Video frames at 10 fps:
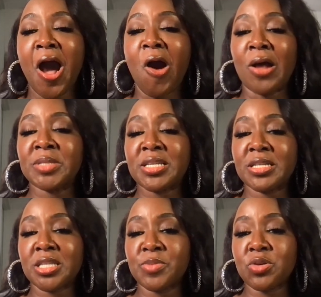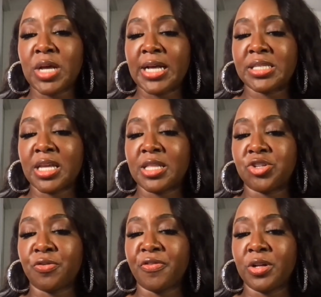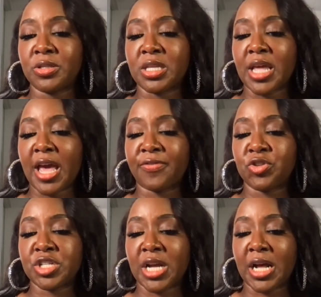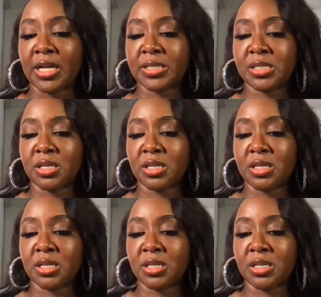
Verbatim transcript: Oh, I'm seeing some of you guys saying that you felt the aftershocks